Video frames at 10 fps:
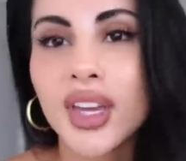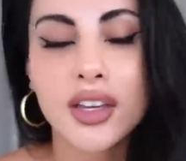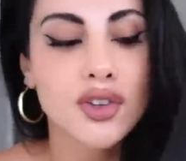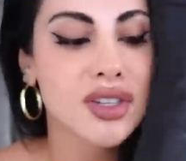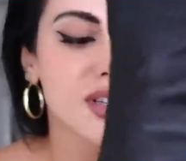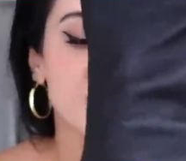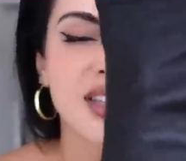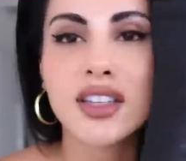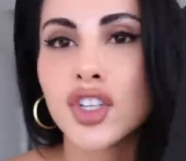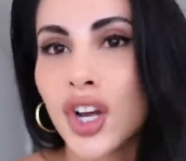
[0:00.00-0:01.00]
I usually
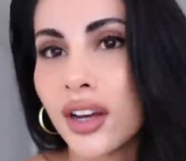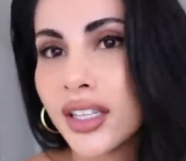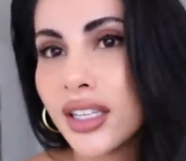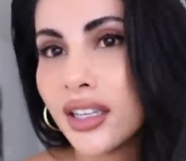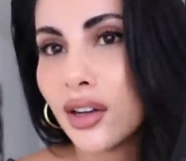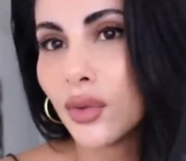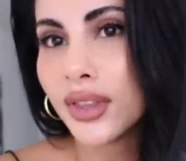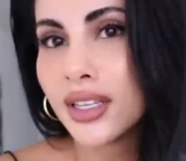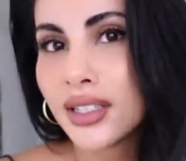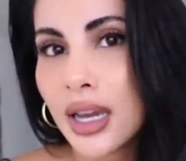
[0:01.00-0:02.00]
see the chunky heel
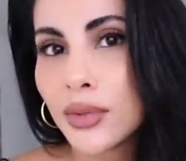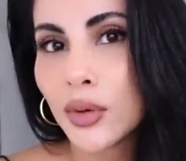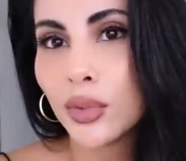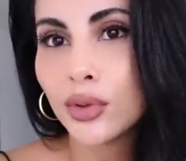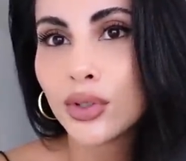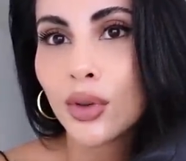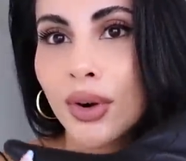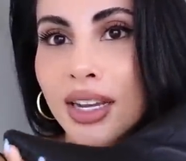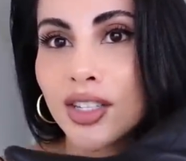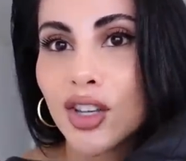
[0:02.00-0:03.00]
with these types of boots, so
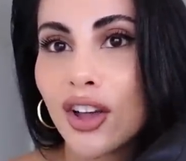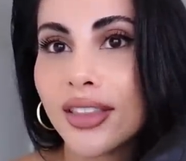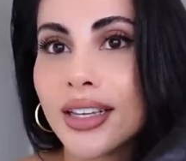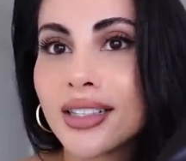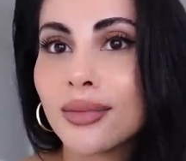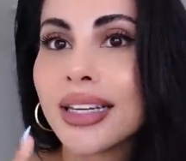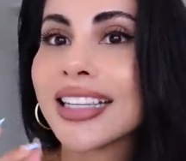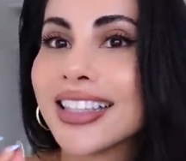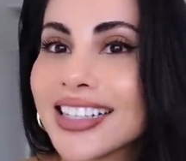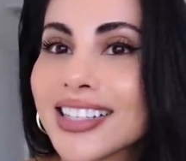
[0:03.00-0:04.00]
when I saw this, I'm
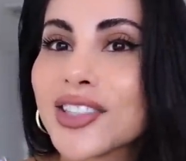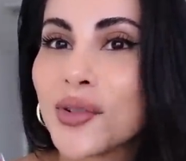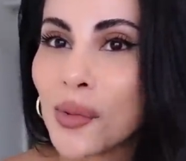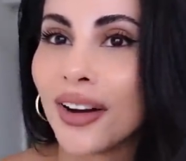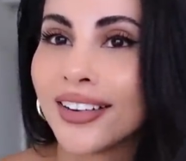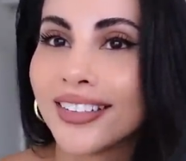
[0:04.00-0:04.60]
like, this is the one.